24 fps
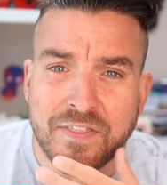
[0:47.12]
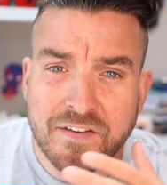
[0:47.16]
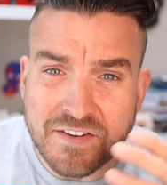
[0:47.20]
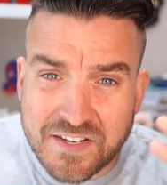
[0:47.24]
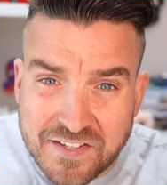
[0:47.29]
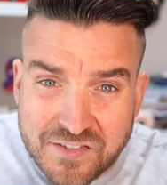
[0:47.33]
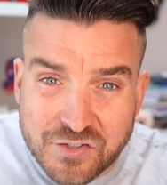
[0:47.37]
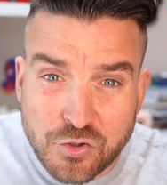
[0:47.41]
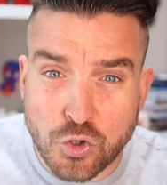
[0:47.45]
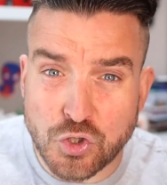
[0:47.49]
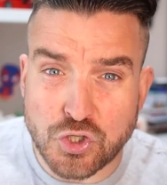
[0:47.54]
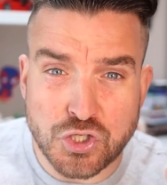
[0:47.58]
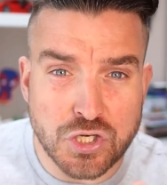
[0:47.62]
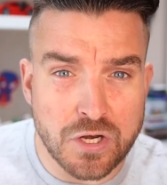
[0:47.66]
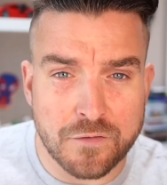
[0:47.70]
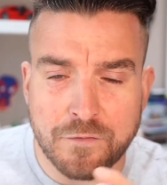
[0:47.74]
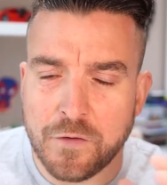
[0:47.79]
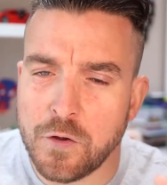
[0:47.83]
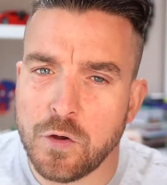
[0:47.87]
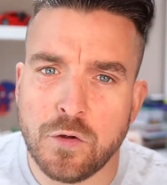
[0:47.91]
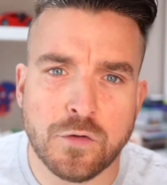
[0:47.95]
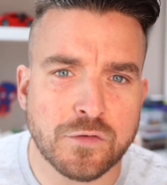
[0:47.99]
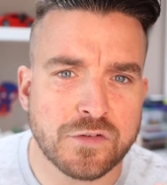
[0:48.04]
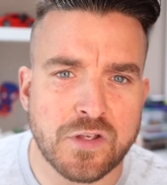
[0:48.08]
The discussion
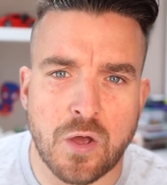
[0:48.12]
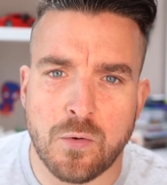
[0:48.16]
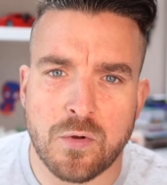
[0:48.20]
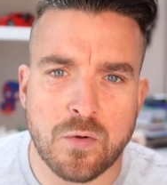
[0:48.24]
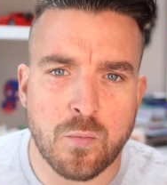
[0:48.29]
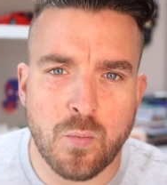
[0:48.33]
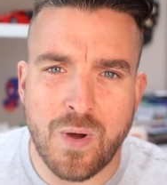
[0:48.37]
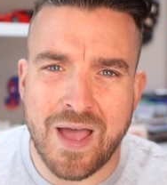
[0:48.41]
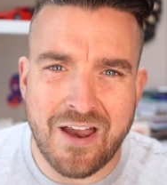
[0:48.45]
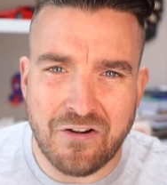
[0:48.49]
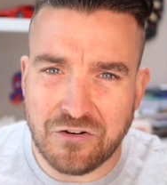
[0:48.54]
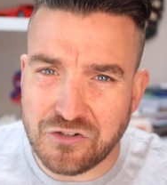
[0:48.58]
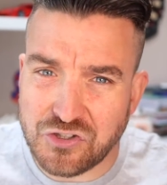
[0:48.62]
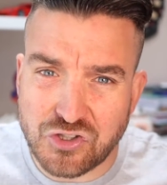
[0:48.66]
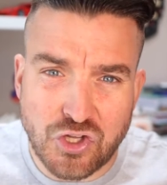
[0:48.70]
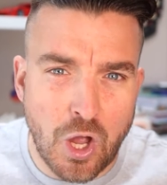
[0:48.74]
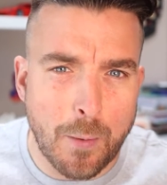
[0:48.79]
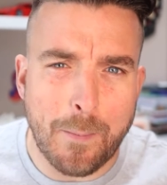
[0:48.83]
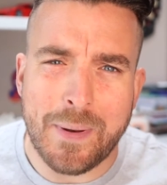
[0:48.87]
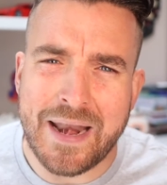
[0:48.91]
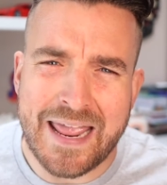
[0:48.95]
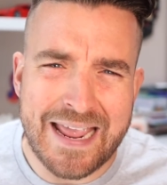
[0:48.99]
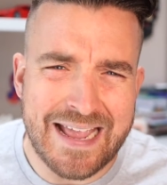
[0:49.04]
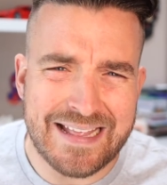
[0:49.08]
of who's going where has
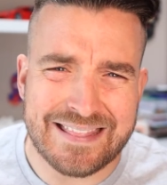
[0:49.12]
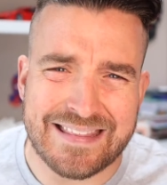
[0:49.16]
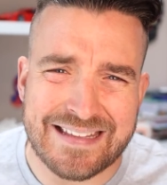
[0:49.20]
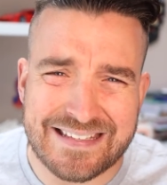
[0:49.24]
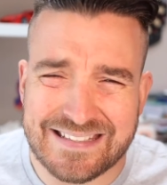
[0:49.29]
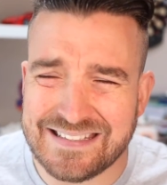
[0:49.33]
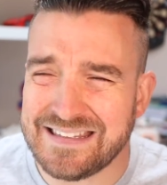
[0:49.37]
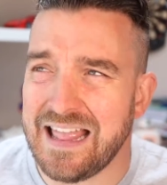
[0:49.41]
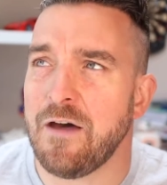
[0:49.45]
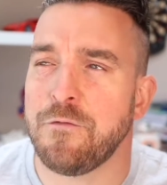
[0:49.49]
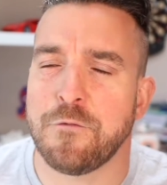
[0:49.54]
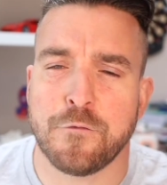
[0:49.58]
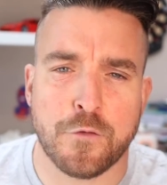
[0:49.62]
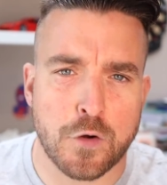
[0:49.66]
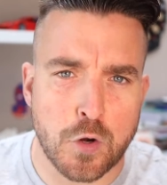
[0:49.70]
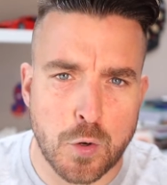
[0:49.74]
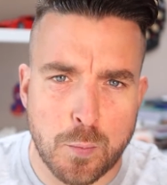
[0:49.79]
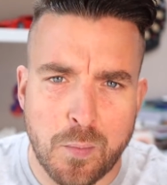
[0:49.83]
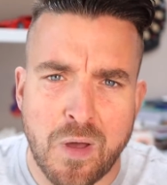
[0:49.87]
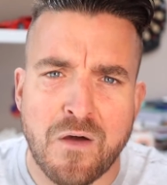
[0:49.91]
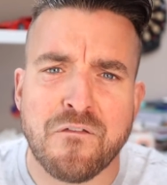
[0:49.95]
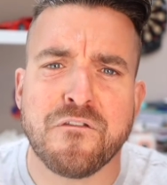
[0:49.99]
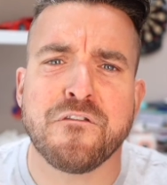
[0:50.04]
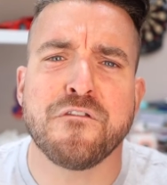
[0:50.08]
dominated the staff
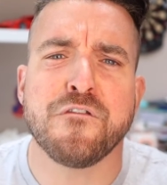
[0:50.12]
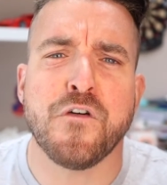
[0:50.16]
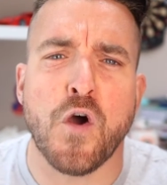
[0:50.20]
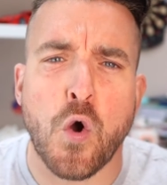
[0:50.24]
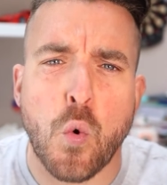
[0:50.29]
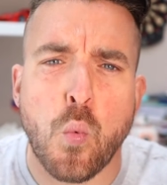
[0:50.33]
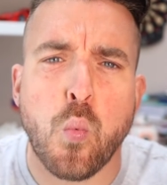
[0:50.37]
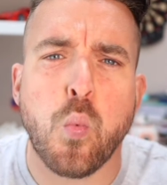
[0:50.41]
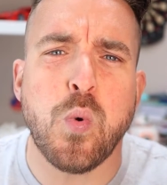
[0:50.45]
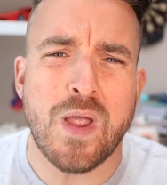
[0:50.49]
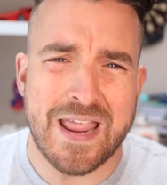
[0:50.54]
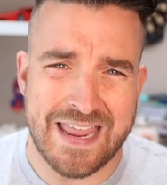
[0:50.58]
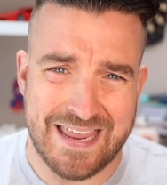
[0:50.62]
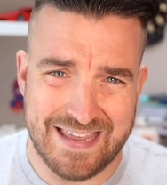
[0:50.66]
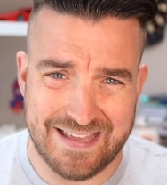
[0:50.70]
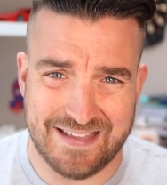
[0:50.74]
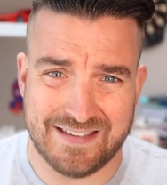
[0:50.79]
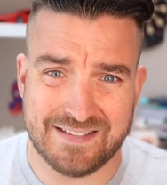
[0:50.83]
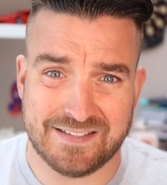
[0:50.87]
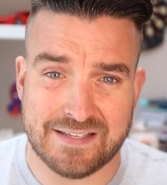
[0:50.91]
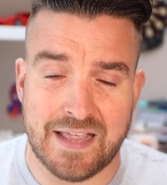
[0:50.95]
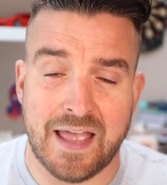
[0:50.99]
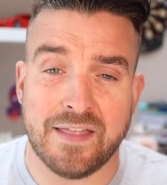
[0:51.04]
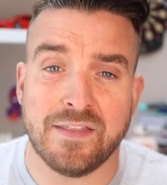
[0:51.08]
room for
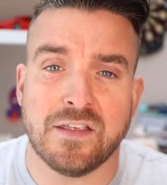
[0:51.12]
weeks,